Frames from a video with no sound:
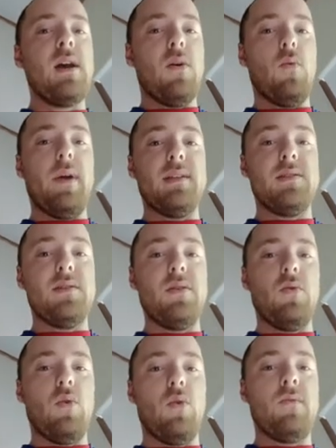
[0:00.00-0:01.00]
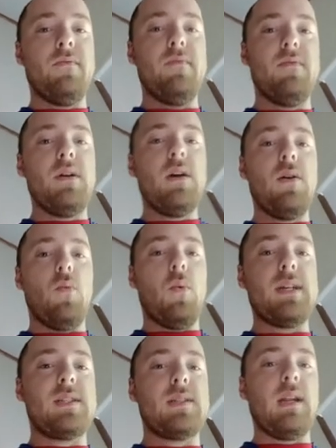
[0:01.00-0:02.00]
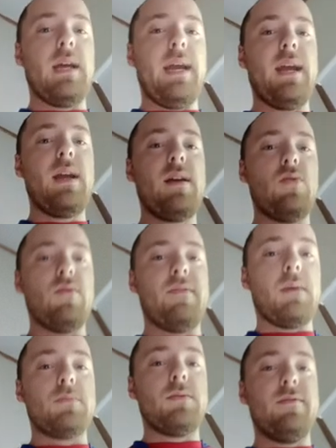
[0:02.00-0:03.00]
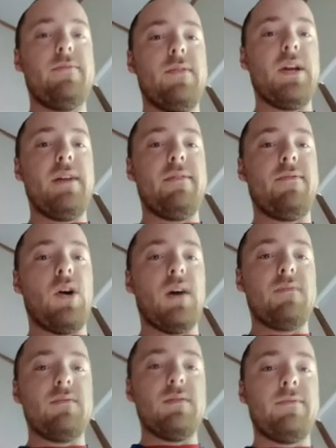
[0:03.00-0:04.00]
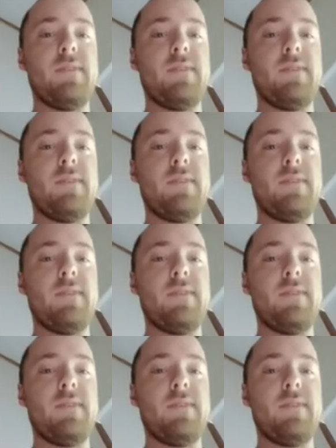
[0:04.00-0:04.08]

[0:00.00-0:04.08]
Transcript: Winds northwesterly of up to 35 to